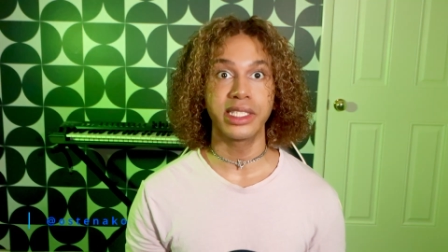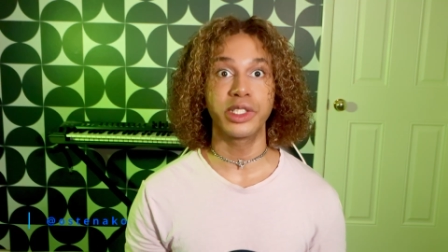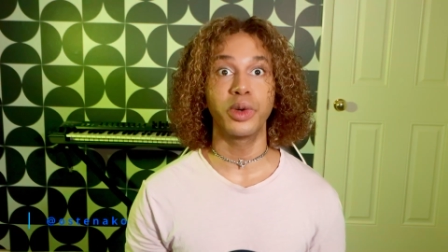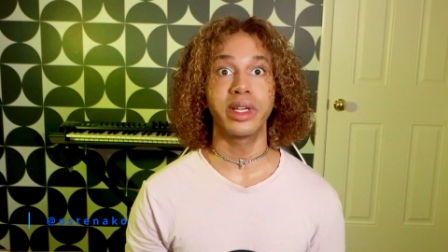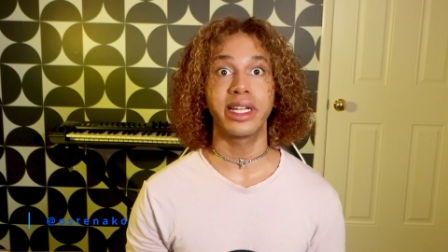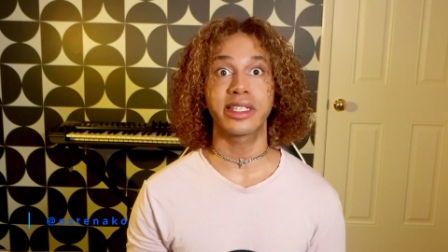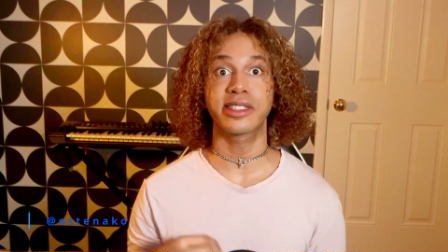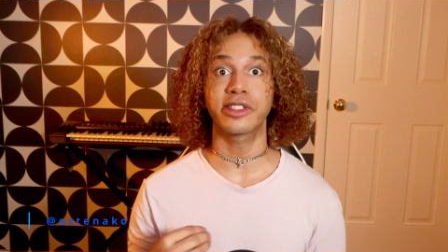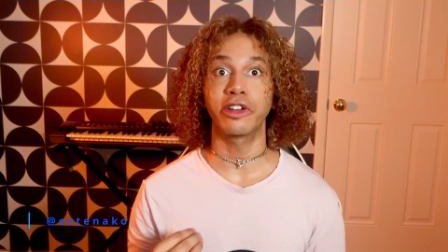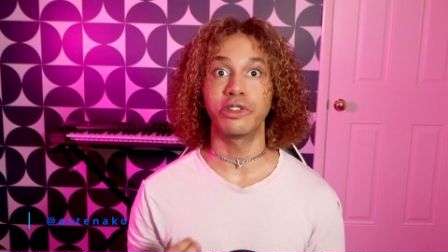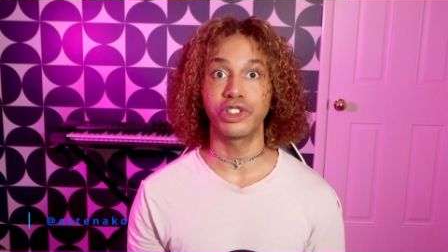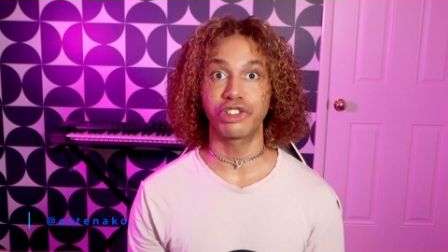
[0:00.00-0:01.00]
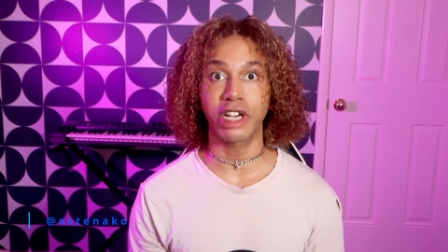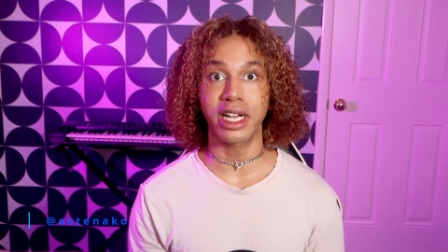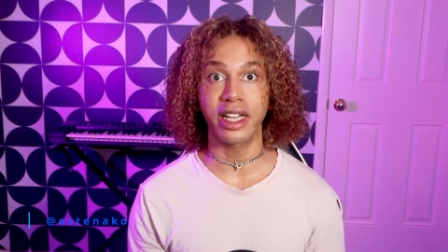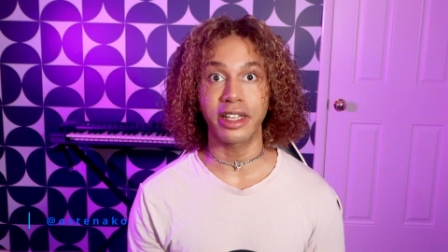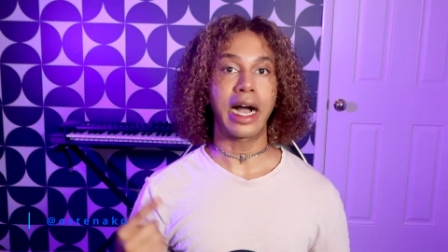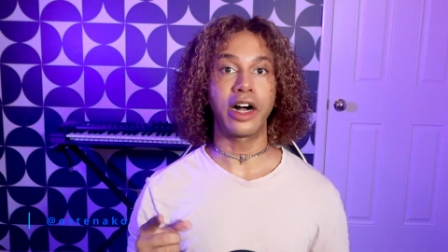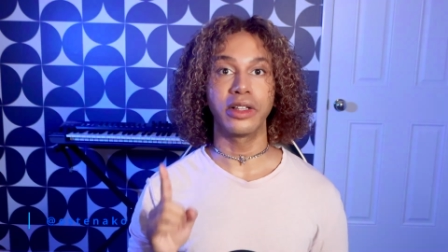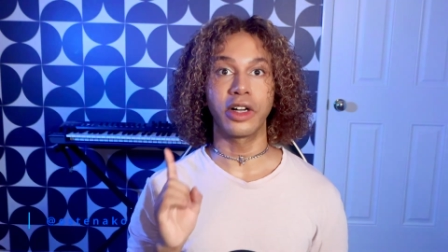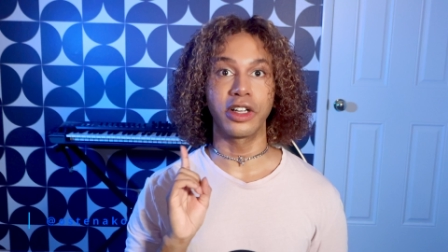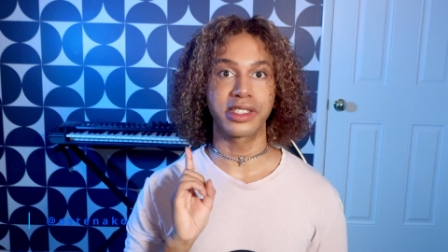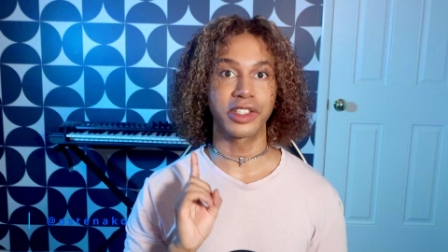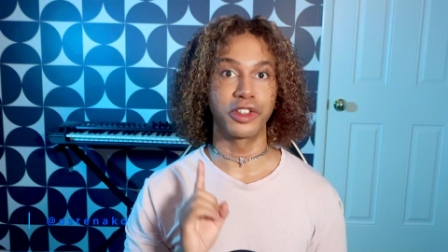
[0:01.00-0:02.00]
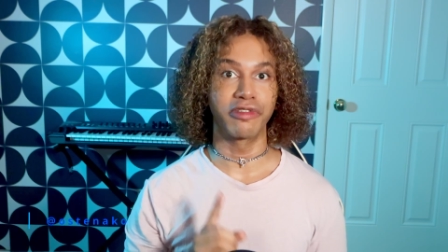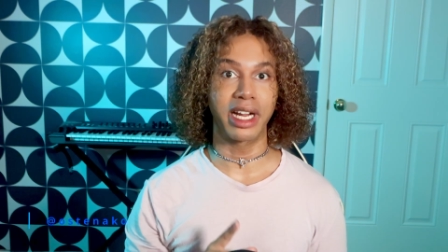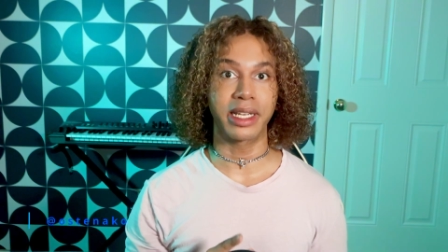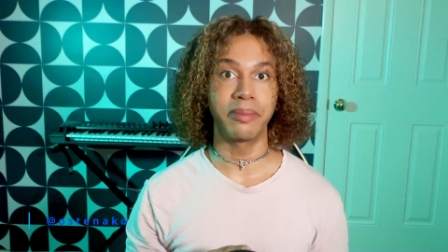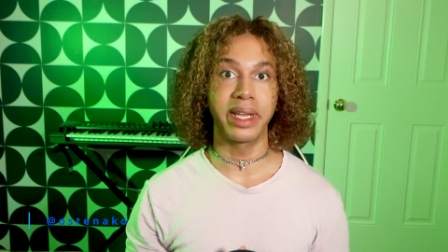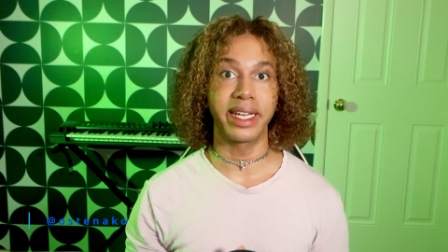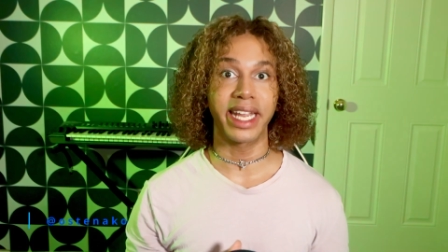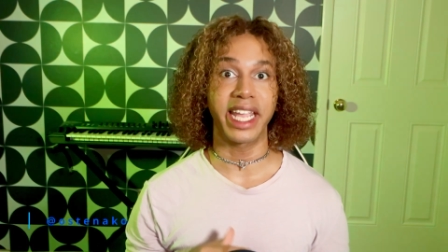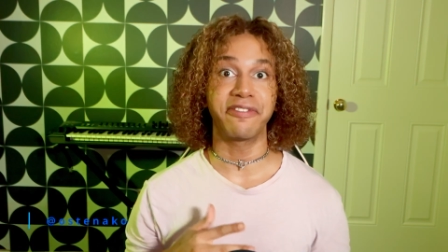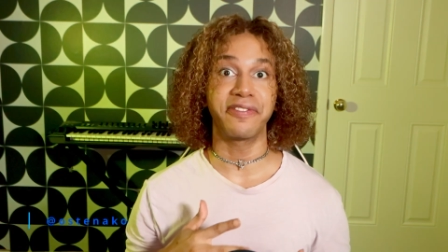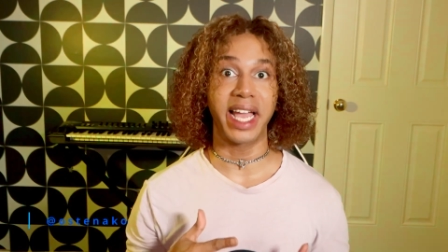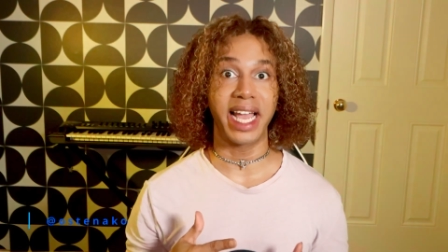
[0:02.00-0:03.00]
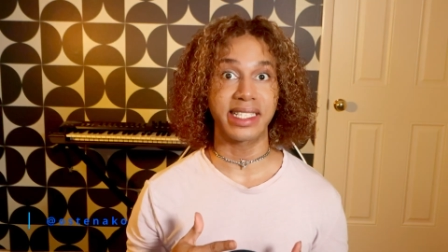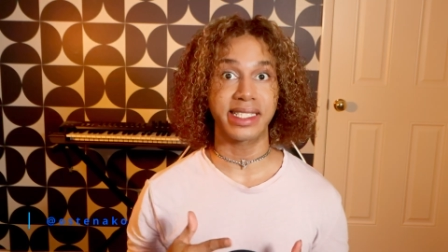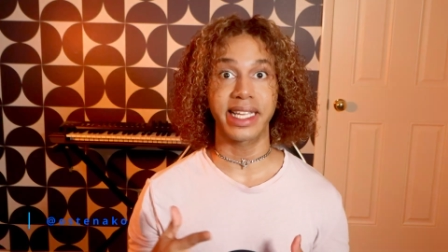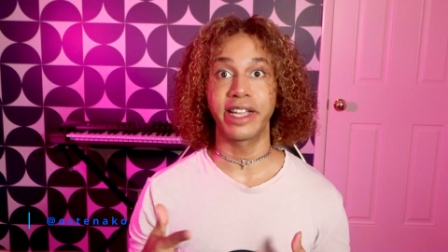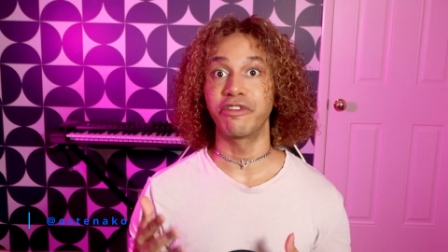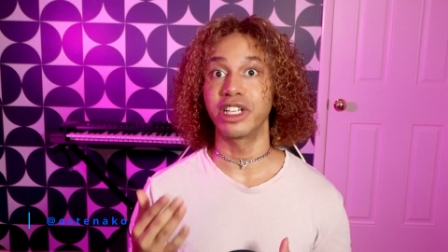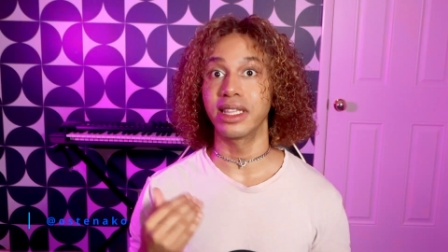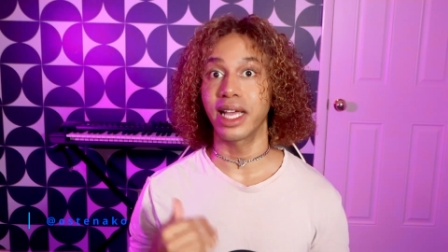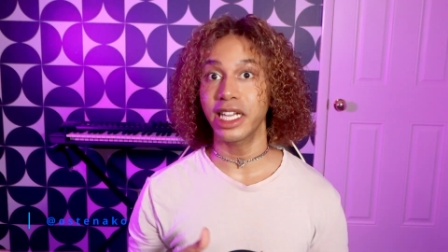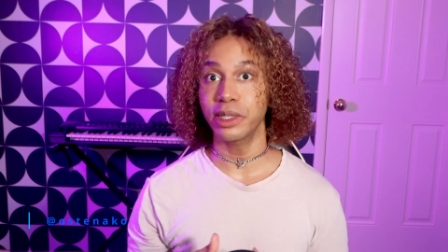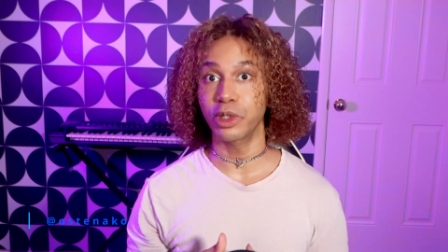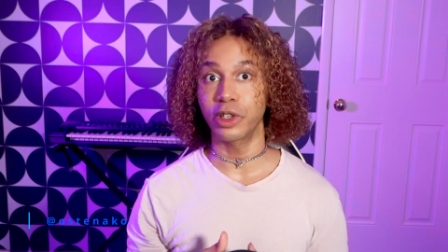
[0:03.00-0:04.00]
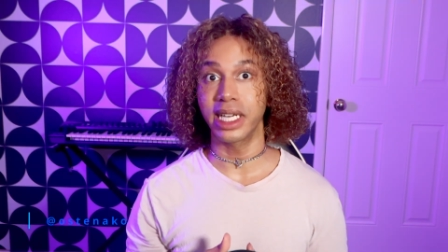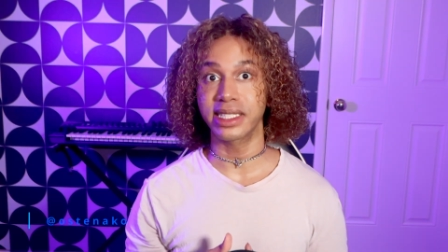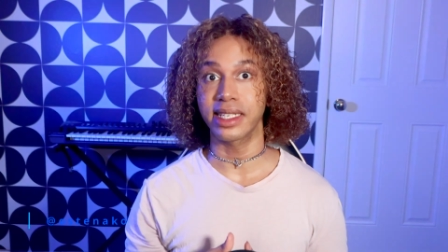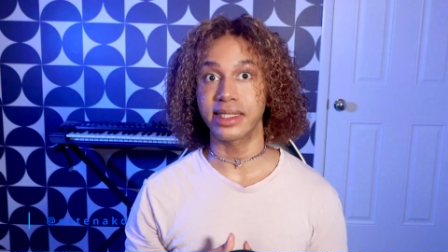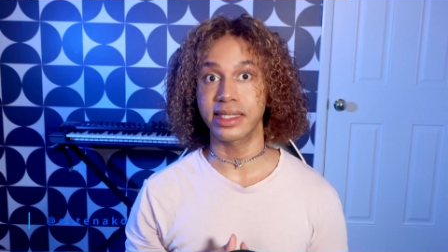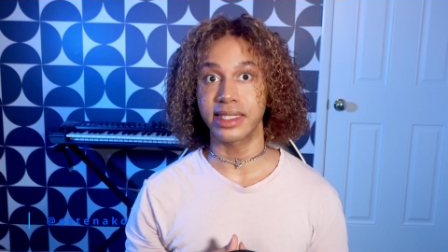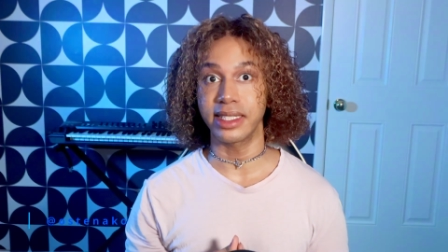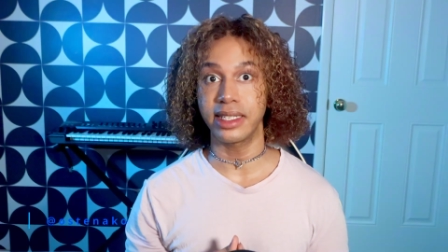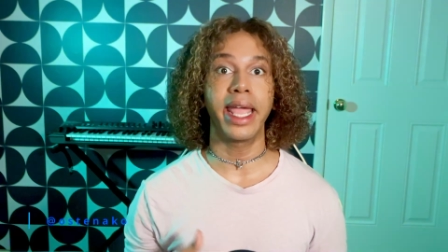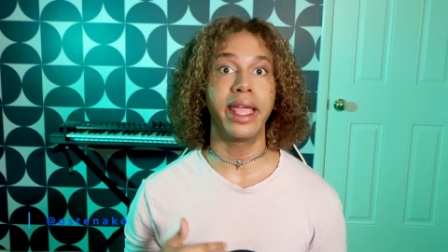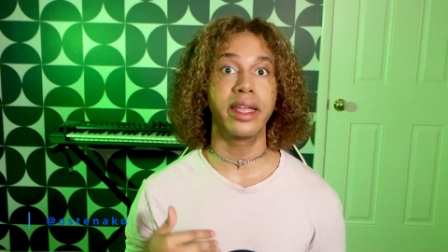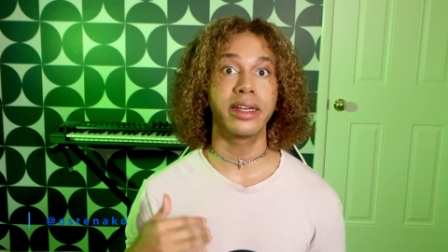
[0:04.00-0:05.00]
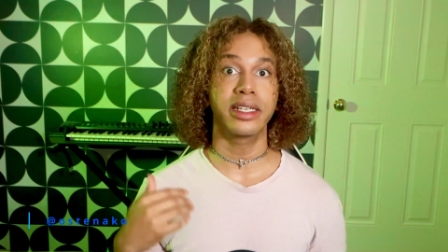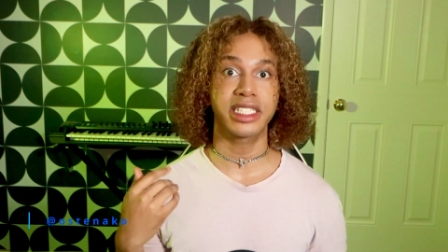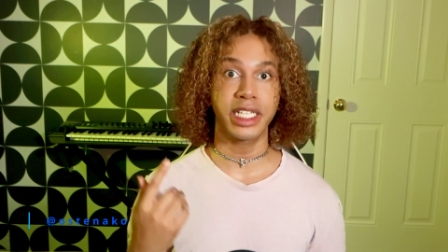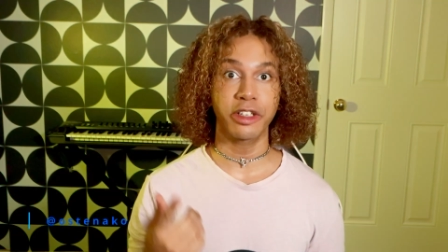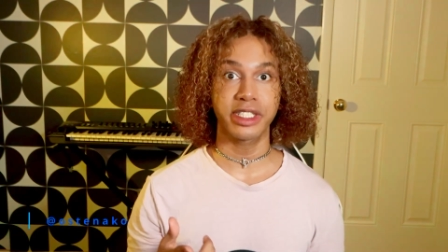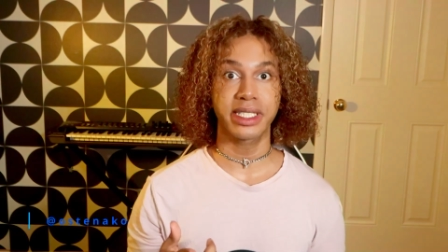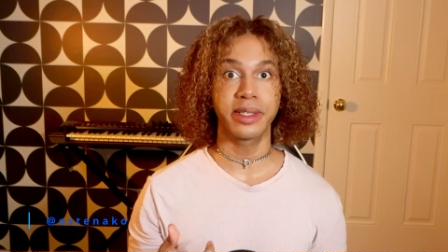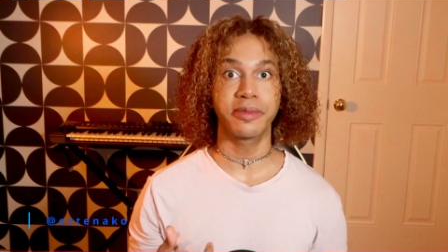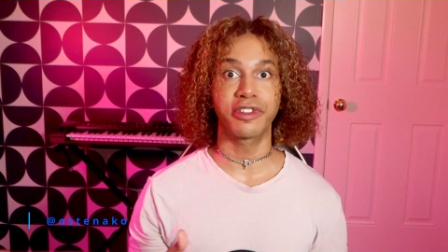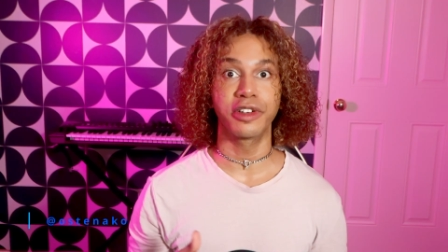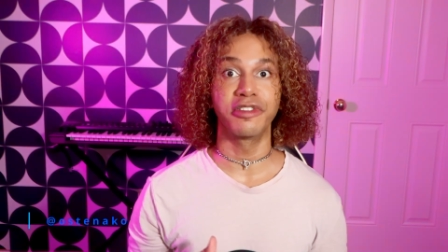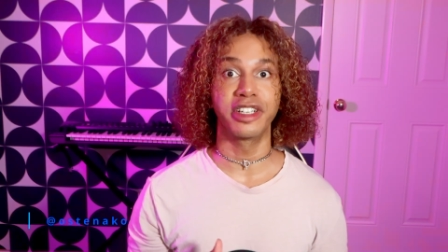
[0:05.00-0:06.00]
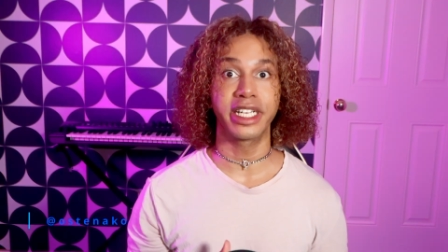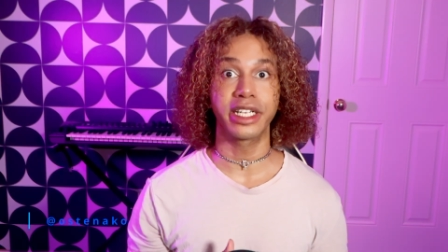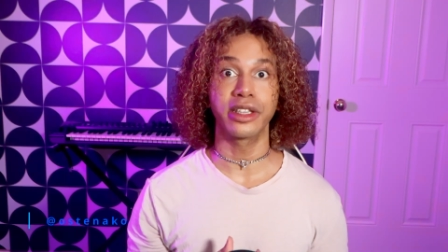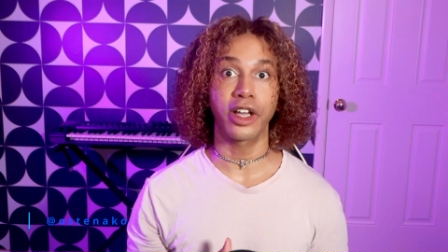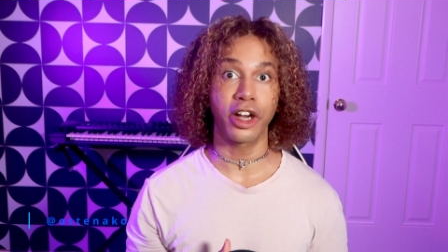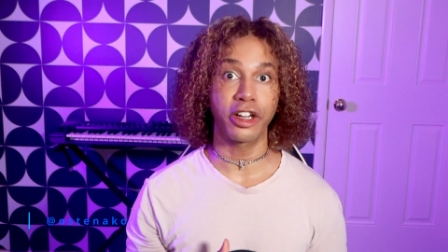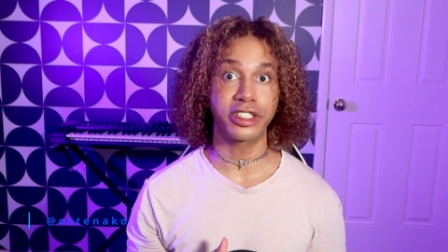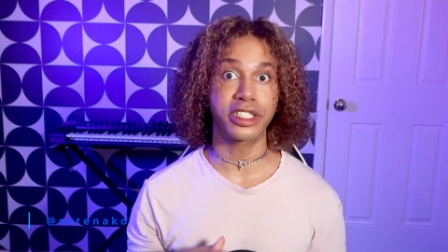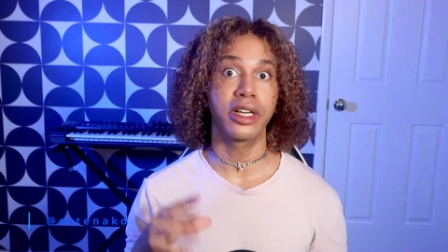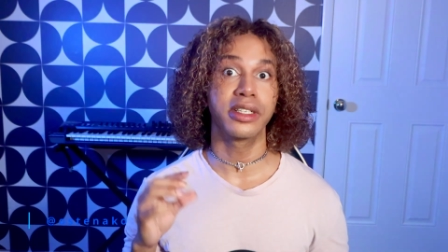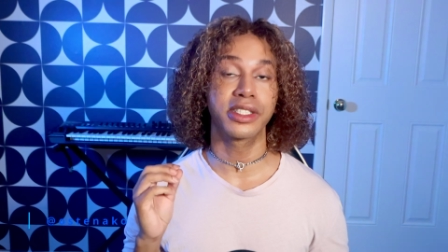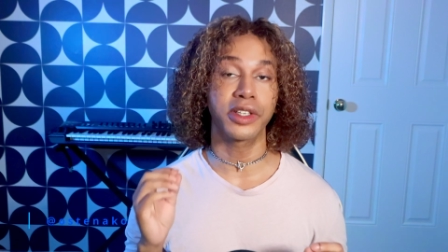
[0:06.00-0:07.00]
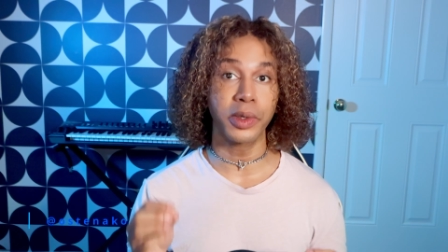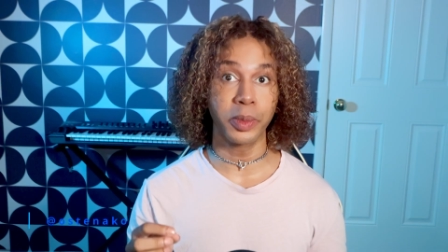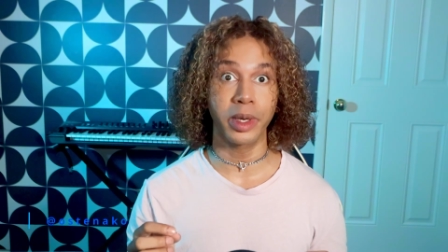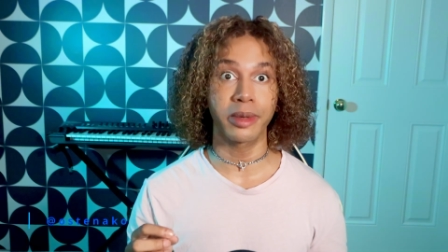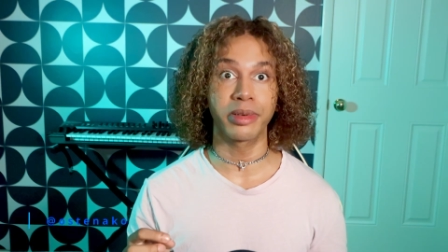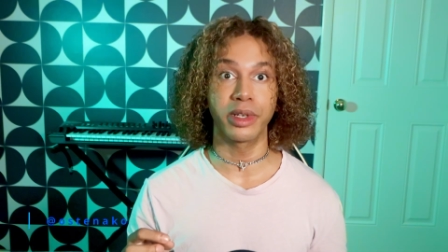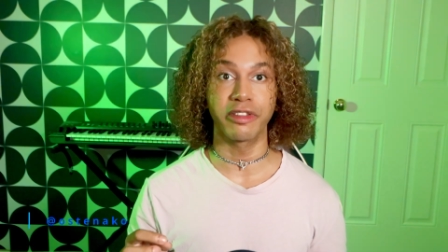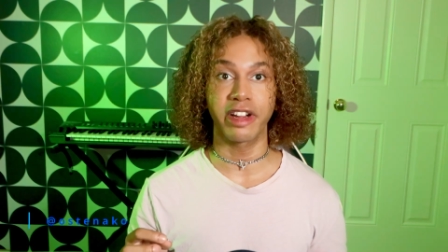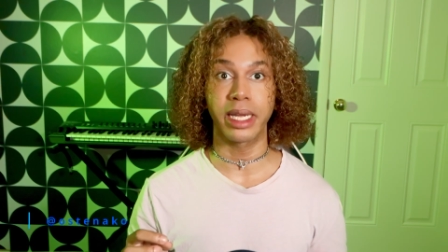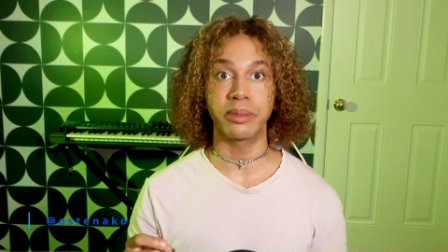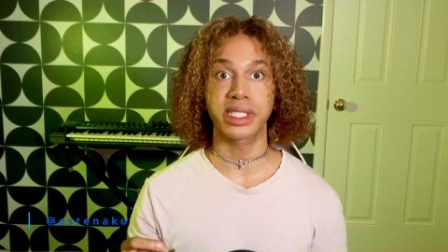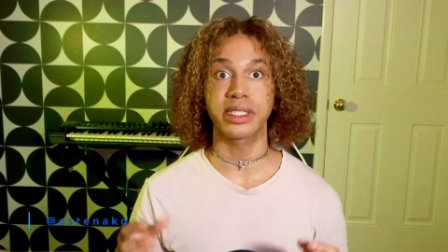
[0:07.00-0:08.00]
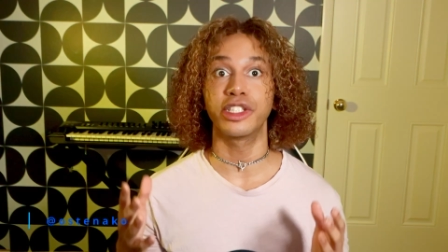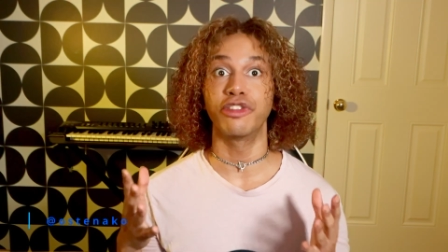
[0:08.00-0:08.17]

to an external drive. I'll also recommend a fast and reliable S S D and share a tip for running large software programs